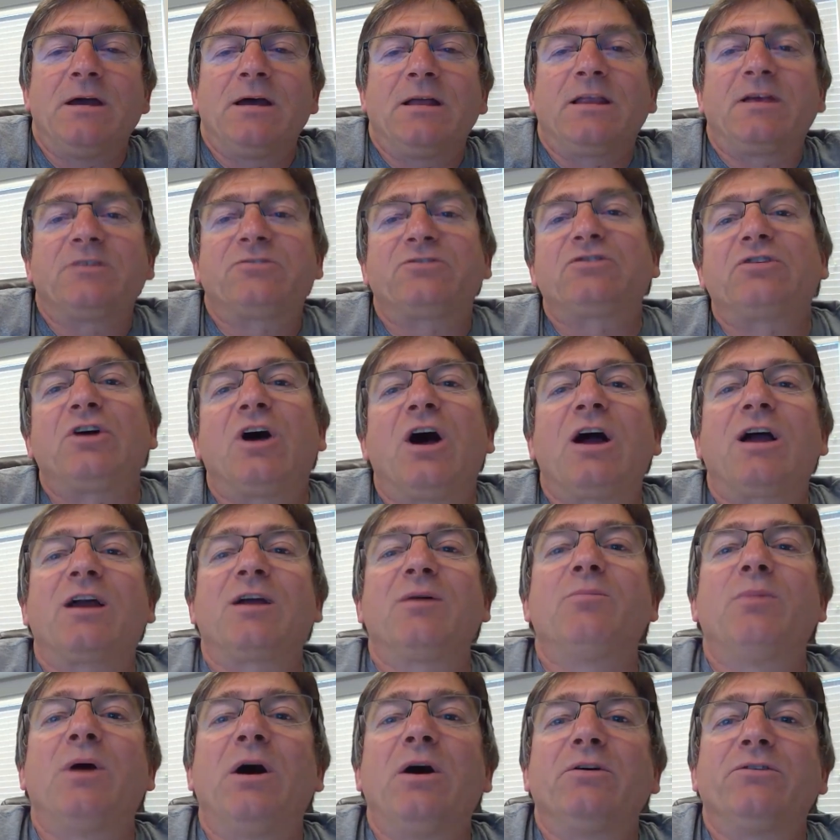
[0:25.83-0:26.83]
Let's talk
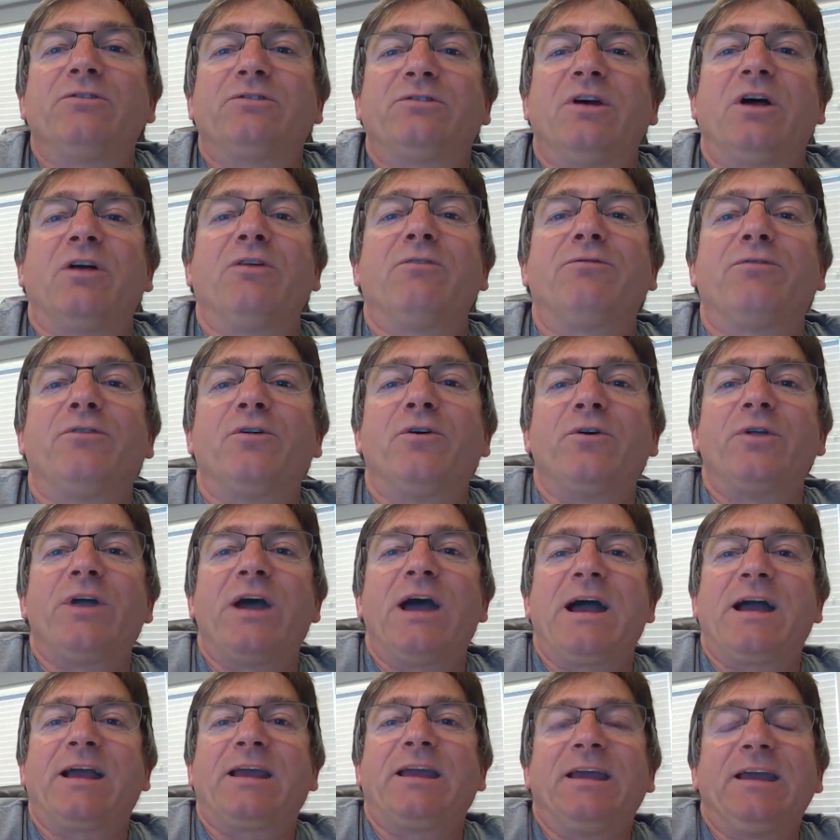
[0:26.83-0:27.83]
about cell phone
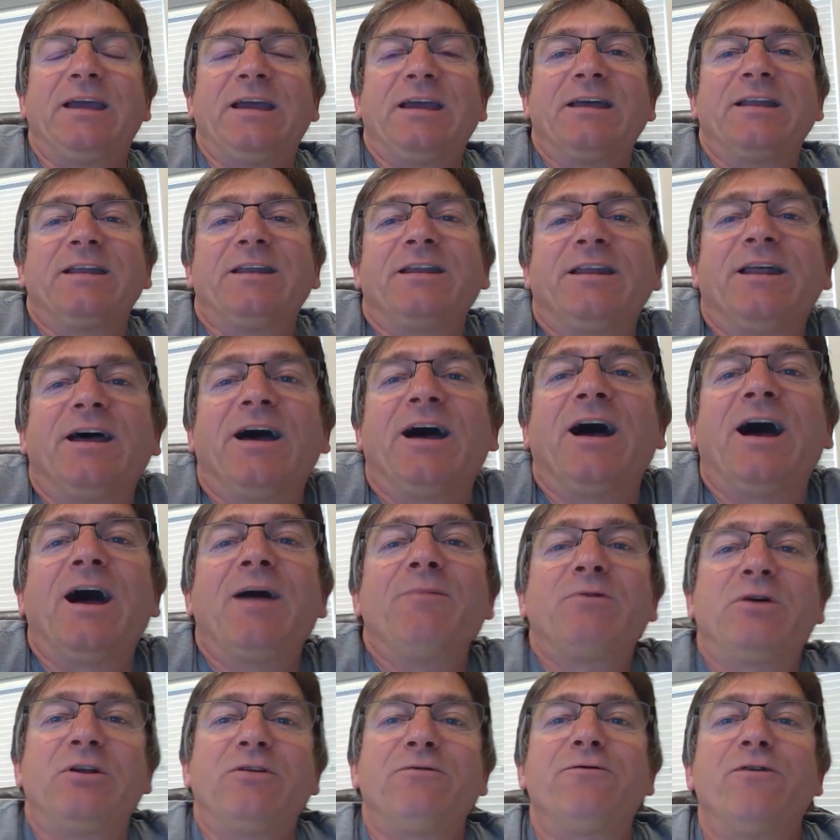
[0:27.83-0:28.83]
hacking, and
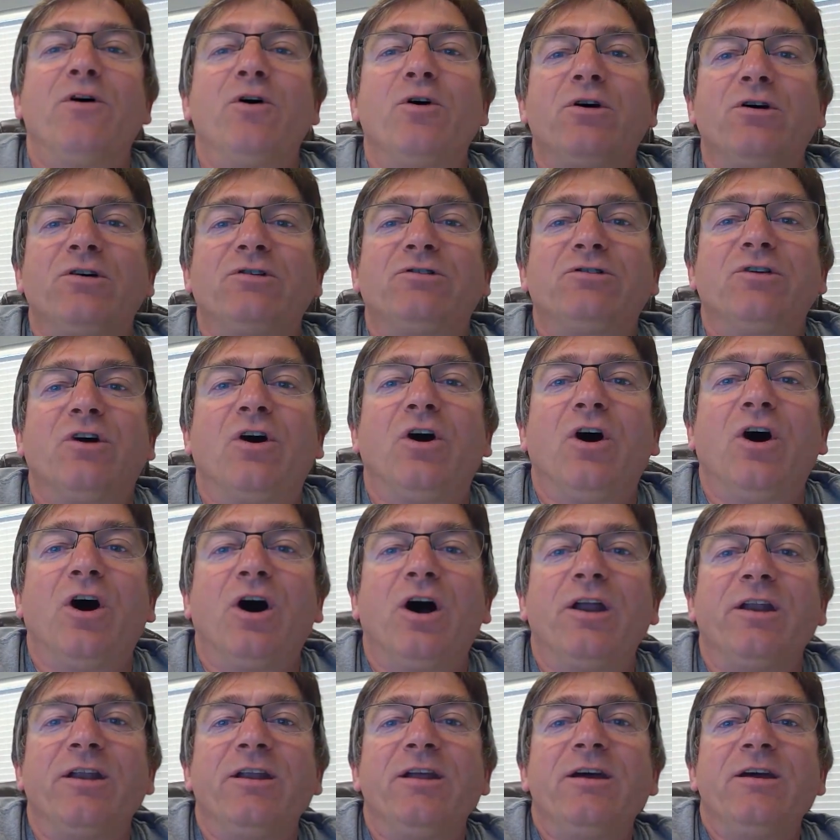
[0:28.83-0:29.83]
I'm going to focus
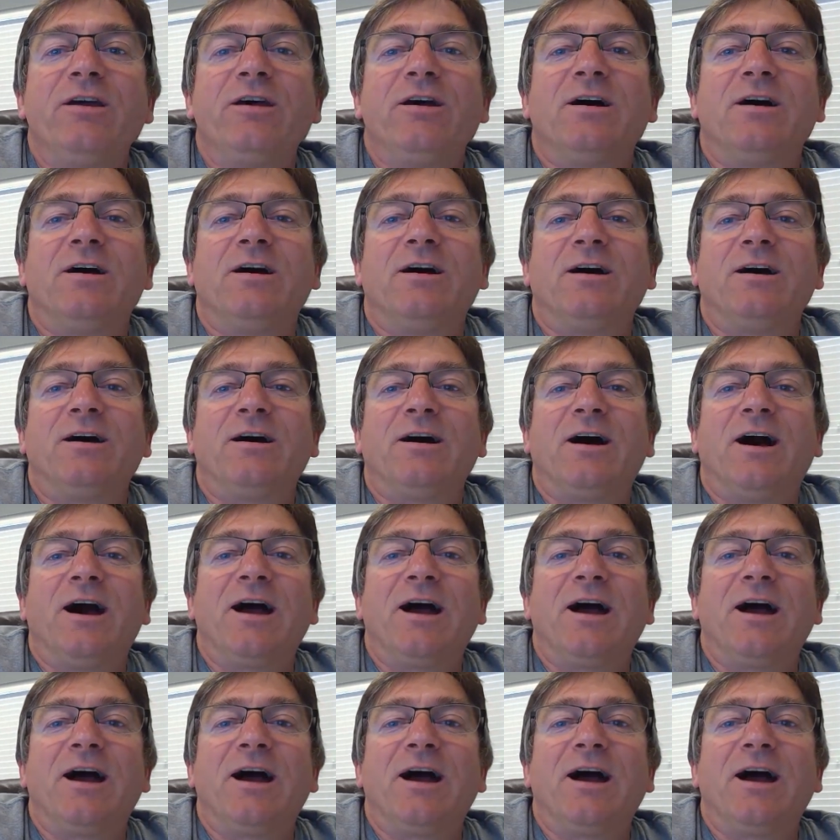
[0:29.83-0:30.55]
on an